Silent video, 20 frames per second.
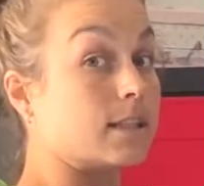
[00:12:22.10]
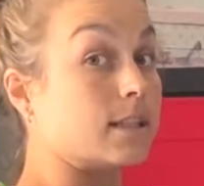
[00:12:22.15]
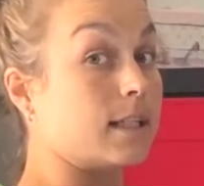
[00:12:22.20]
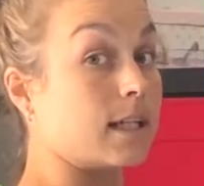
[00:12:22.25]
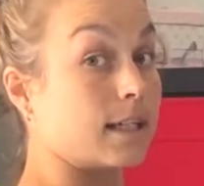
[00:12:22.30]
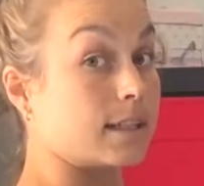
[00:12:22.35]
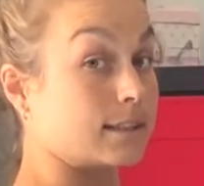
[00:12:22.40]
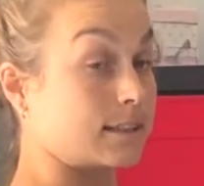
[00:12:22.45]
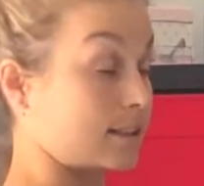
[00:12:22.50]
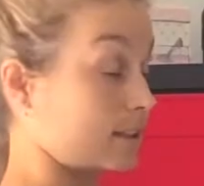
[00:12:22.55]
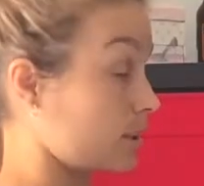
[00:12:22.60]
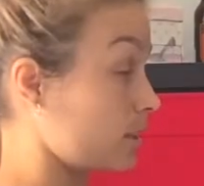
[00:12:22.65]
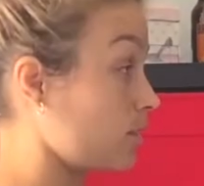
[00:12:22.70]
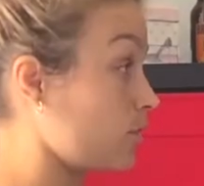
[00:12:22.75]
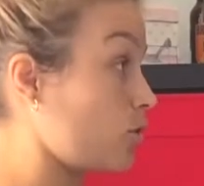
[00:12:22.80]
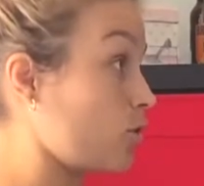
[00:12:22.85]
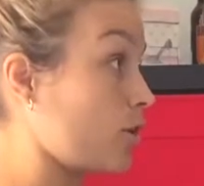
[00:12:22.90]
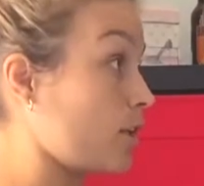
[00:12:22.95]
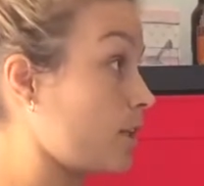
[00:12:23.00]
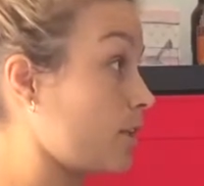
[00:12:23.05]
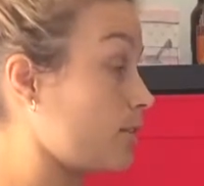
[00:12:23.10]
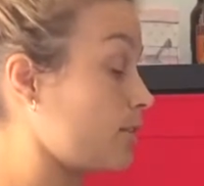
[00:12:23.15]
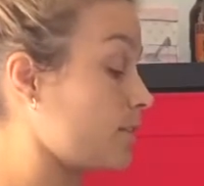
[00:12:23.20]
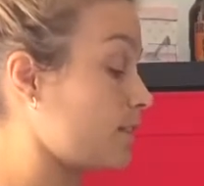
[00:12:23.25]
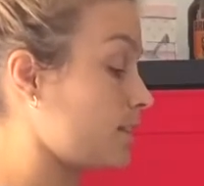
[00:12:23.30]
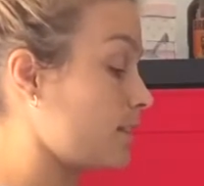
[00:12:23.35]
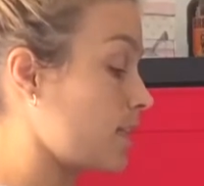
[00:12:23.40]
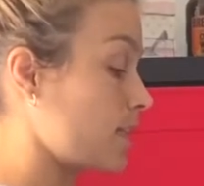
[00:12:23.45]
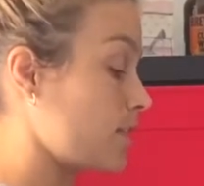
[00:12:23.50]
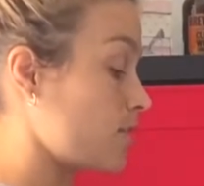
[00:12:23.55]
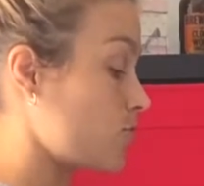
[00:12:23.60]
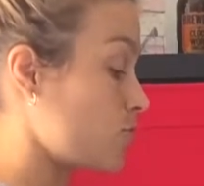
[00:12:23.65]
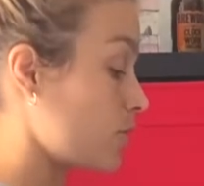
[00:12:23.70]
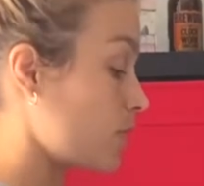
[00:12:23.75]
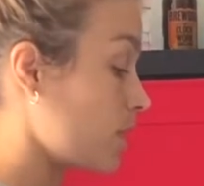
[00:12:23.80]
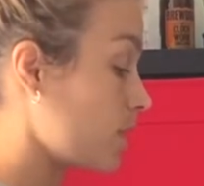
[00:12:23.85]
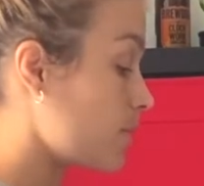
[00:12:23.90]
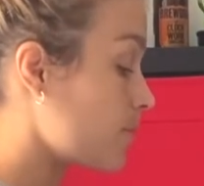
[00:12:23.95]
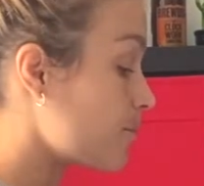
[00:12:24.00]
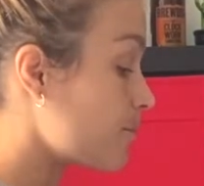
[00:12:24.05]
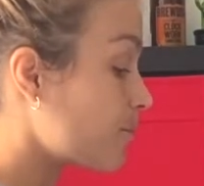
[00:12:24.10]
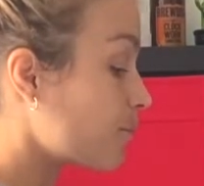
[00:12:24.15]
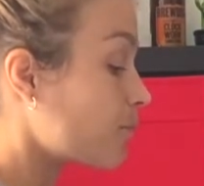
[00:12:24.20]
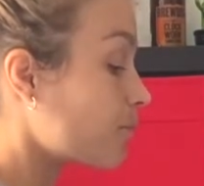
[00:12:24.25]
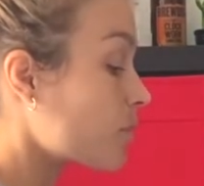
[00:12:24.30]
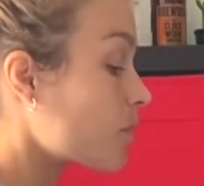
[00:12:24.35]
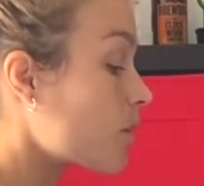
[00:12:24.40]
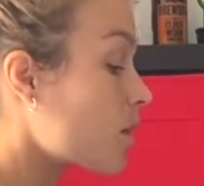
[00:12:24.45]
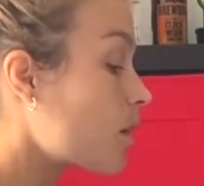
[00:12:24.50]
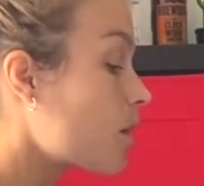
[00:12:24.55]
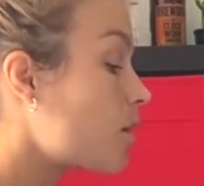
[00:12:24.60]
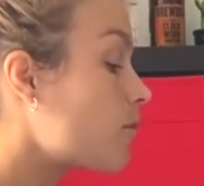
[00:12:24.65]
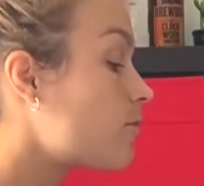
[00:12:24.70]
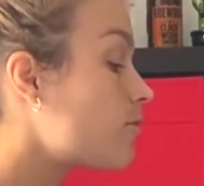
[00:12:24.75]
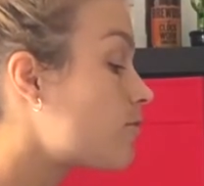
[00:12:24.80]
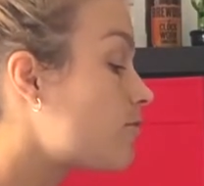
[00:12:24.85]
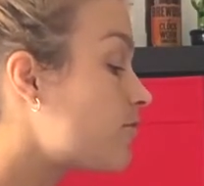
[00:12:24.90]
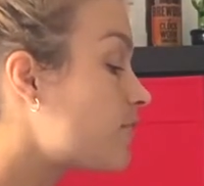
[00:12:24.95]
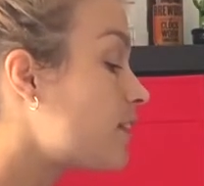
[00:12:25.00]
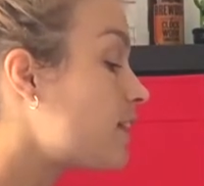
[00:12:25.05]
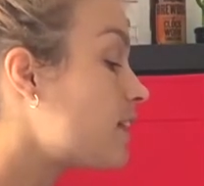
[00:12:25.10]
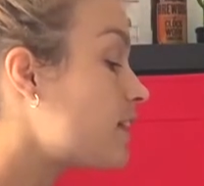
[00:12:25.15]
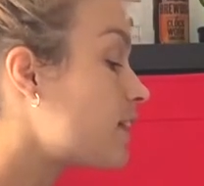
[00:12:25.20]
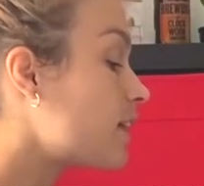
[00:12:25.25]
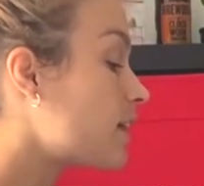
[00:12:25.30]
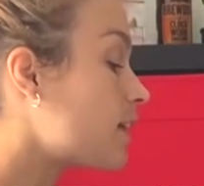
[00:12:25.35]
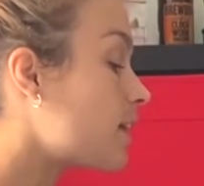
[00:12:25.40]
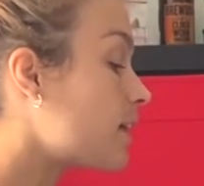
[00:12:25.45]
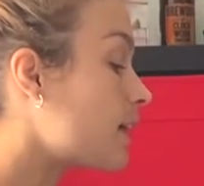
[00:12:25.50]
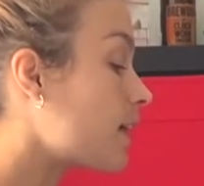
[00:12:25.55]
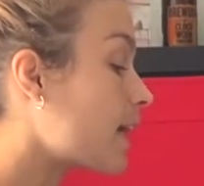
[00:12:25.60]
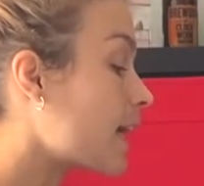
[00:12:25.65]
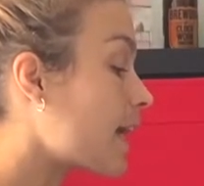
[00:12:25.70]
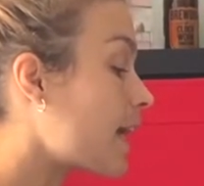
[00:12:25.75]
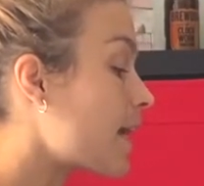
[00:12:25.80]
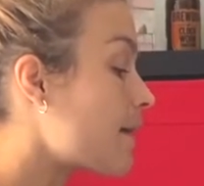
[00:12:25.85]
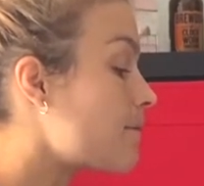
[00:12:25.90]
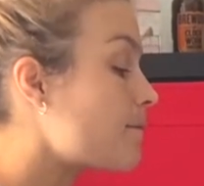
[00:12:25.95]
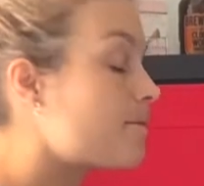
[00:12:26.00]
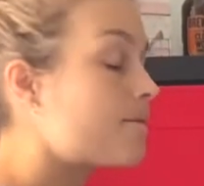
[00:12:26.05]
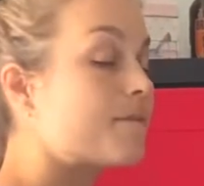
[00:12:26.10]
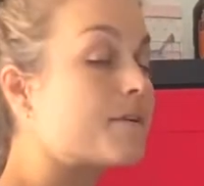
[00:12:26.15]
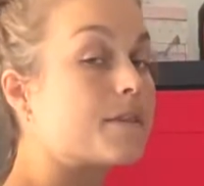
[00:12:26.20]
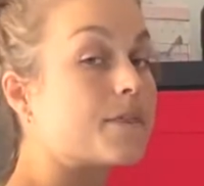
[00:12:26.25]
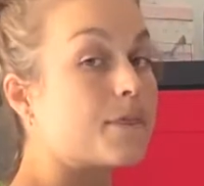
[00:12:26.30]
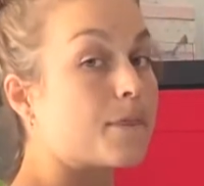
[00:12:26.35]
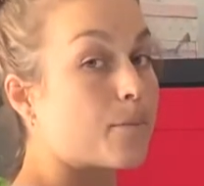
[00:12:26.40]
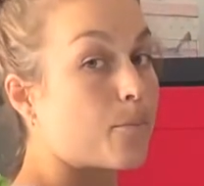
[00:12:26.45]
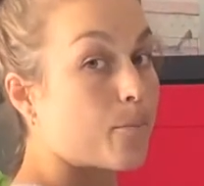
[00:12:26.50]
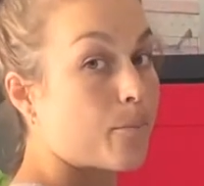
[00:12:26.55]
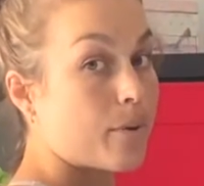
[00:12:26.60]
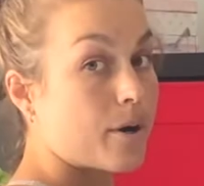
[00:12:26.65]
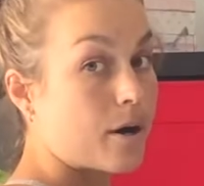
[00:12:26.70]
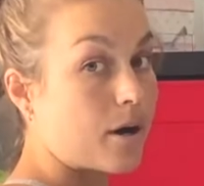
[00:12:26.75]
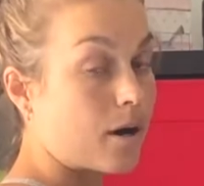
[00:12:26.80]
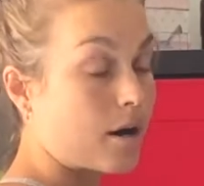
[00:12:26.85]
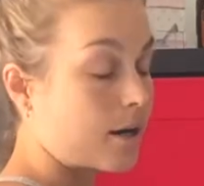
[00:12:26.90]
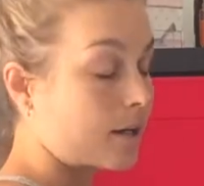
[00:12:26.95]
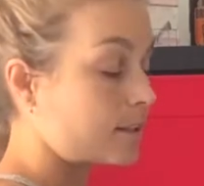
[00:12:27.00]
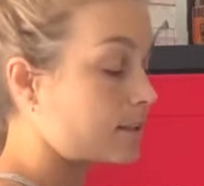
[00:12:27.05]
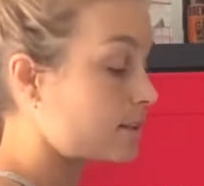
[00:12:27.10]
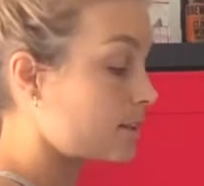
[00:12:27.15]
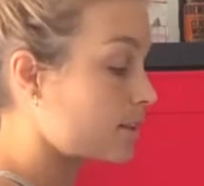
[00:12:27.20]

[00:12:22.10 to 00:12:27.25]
that's going to stay straight. Feet are like hip width apart,